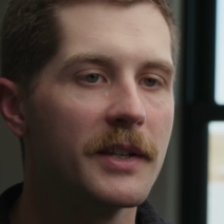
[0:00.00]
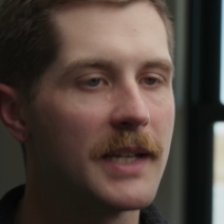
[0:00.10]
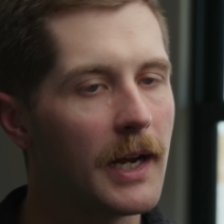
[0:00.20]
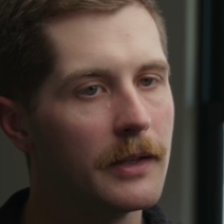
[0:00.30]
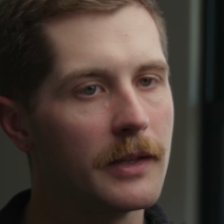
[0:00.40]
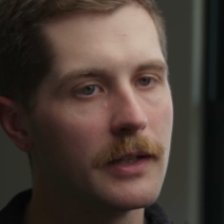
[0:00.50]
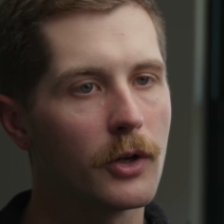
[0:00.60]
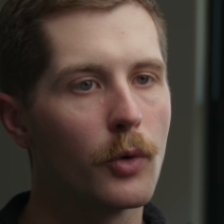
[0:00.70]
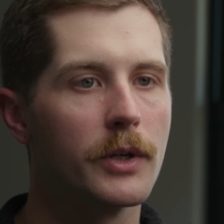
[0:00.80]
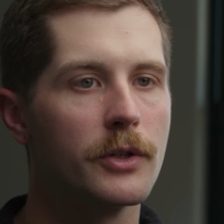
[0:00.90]
The second thing
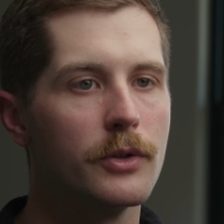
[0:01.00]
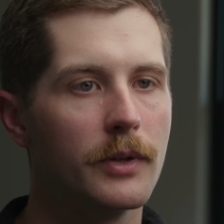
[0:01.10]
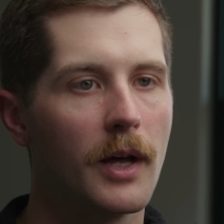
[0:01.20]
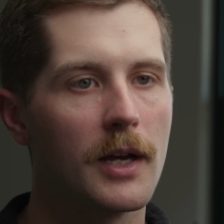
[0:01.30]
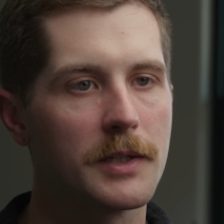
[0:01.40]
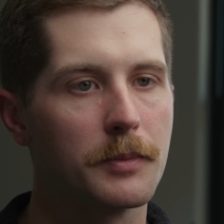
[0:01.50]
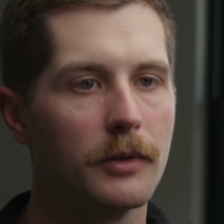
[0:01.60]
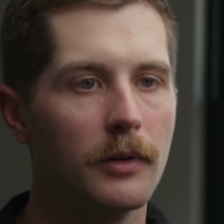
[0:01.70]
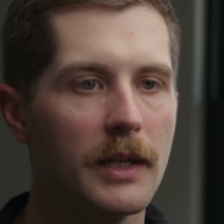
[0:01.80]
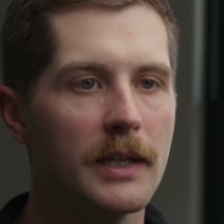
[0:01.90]
they're going to do in the
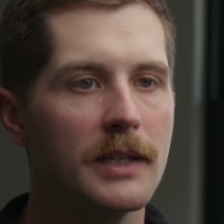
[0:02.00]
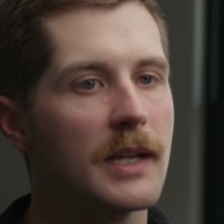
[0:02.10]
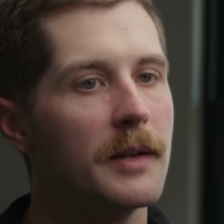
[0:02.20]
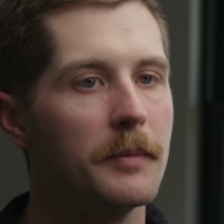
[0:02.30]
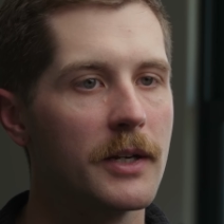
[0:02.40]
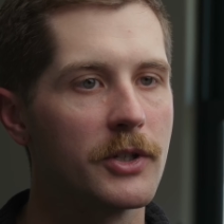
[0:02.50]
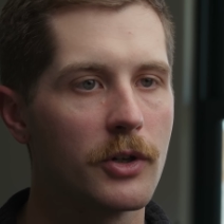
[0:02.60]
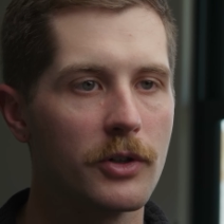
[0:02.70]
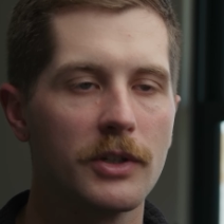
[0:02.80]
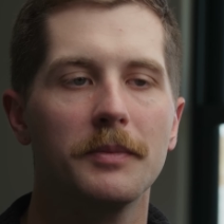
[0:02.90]
hospital is
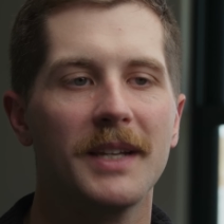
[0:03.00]
administer some